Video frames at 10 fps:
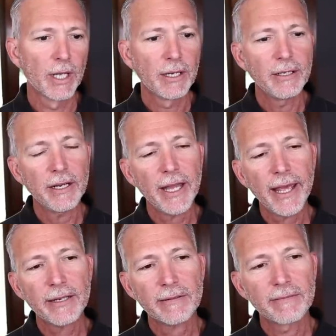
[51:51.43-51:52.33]

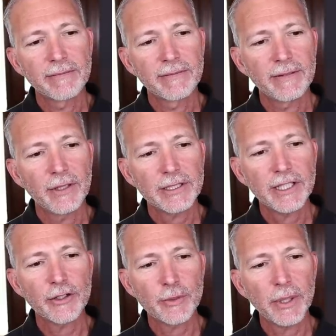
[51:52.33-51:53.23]
Nanette, let's see,
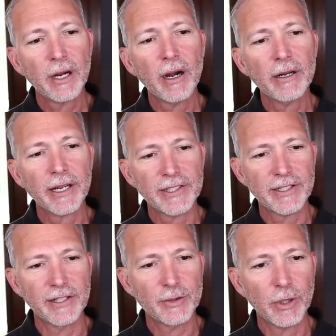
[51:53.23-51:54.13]
there's a big heart next
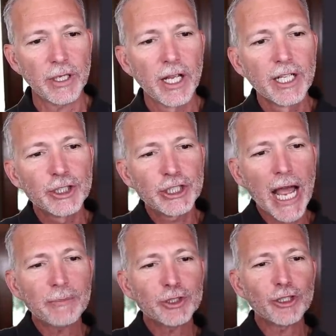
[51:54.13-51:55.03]
to this one.
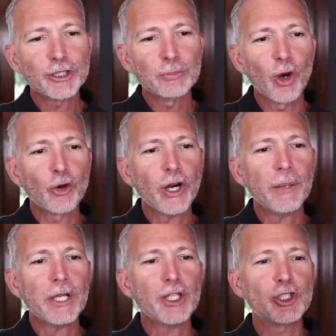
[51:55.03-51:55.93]
Job search
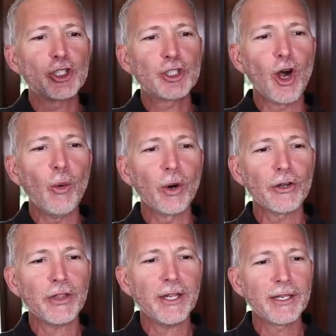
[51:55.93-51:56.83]
program is so
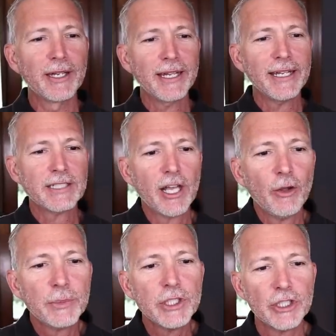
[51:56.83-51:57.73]
worth it. It's
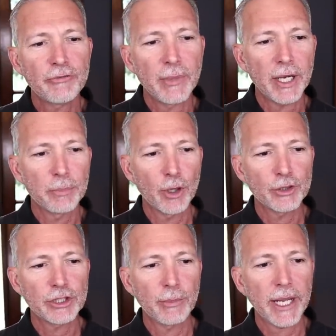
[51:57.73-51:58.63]
helped me shift my
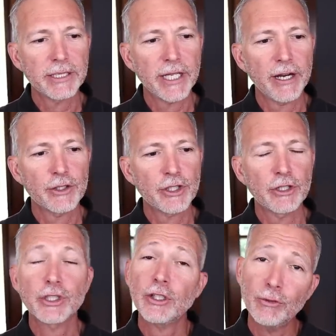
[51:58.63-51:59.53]
approach to my entire
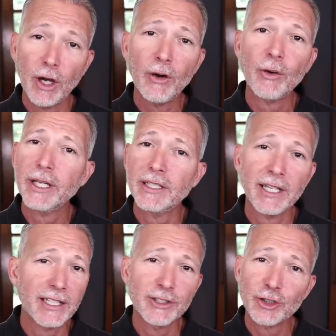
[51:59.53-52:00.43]
search. You know, it,
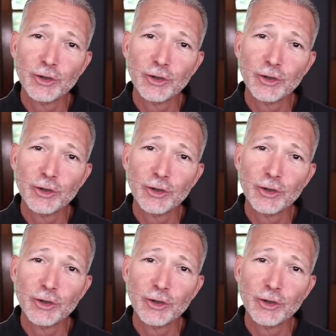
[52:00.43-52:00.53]
it's